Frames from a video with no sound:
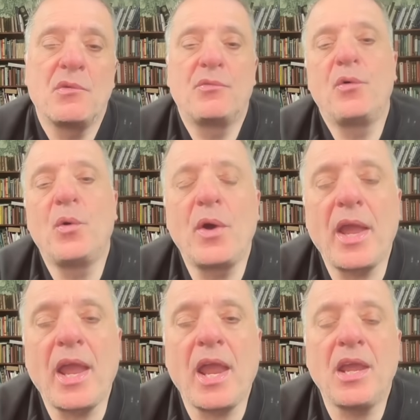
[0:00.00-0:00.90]
for
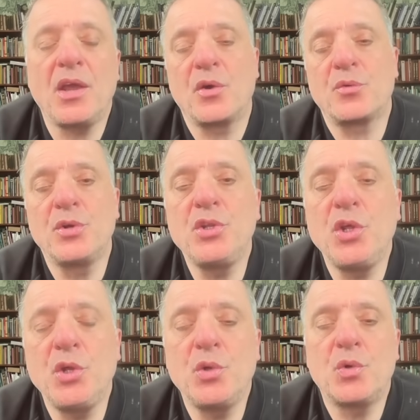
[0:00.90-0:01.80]
a
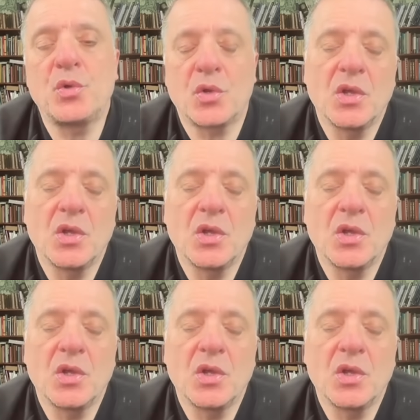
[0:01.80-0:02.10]
renewed